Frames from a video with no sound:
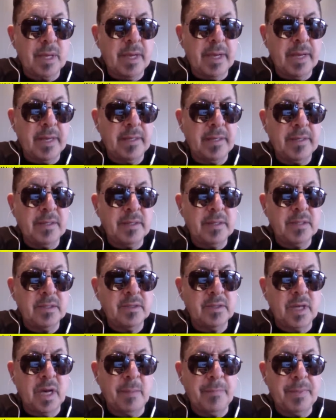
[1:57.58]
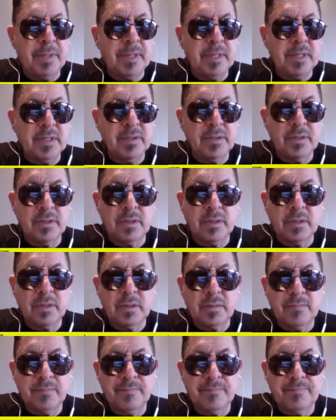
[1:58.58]
and his companies
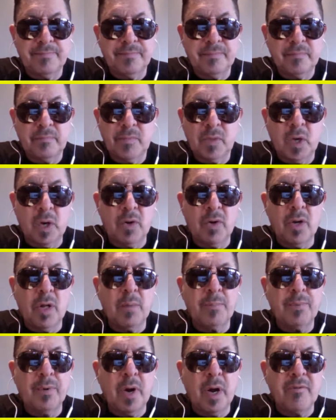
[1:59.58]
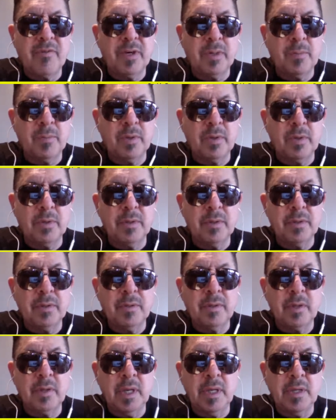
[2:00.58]
are all profitable.
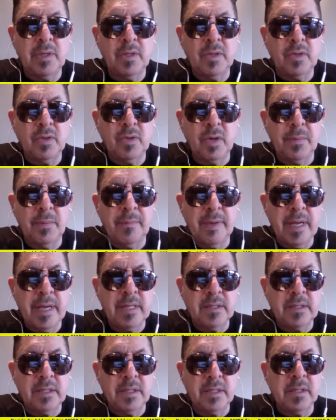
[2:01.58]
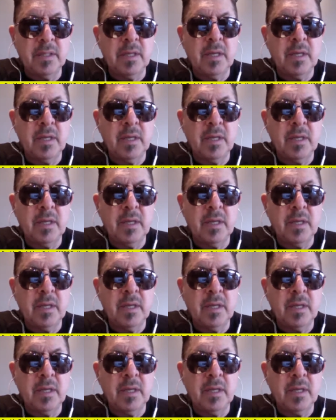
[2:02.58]
They do amazing.